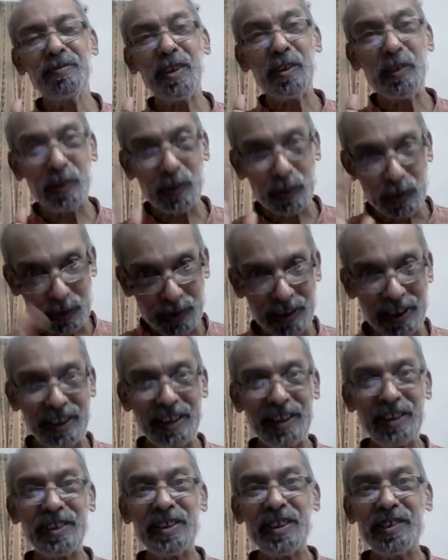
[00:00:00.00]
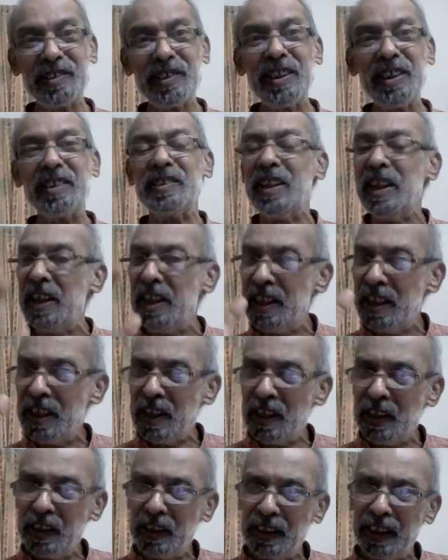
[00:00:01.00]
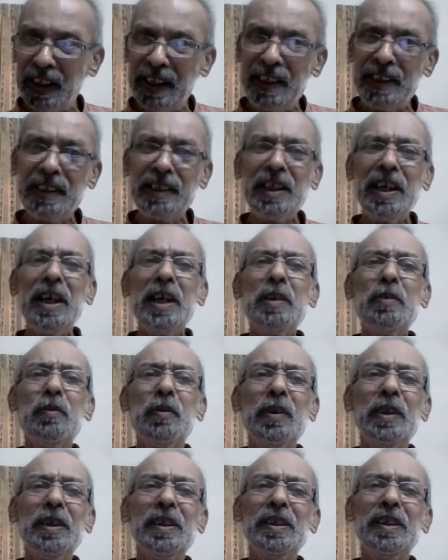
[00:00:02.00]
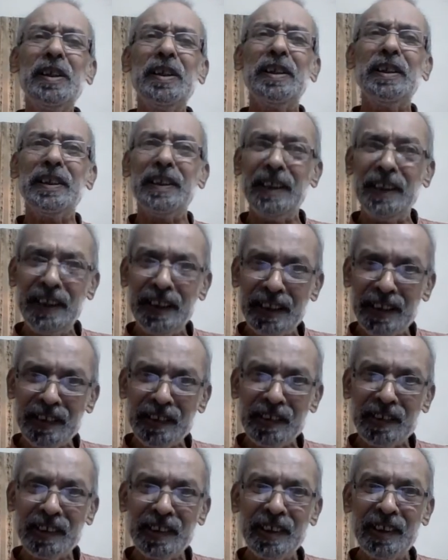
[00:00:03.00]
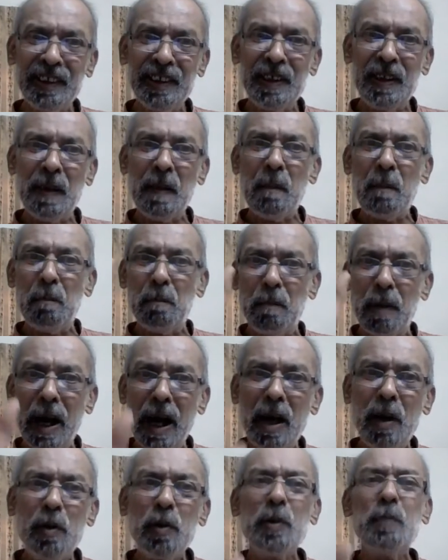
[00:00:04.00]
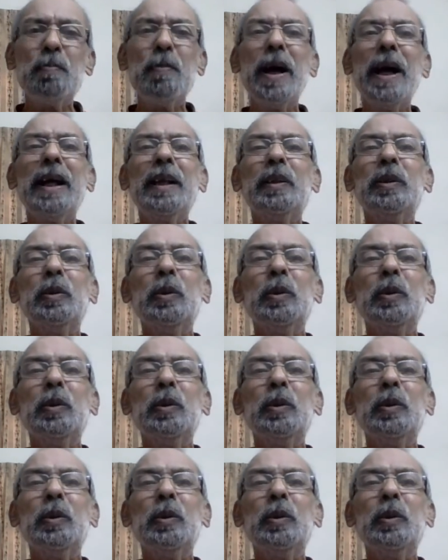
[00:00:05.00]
So Sri Krishna says, the entire world is bound by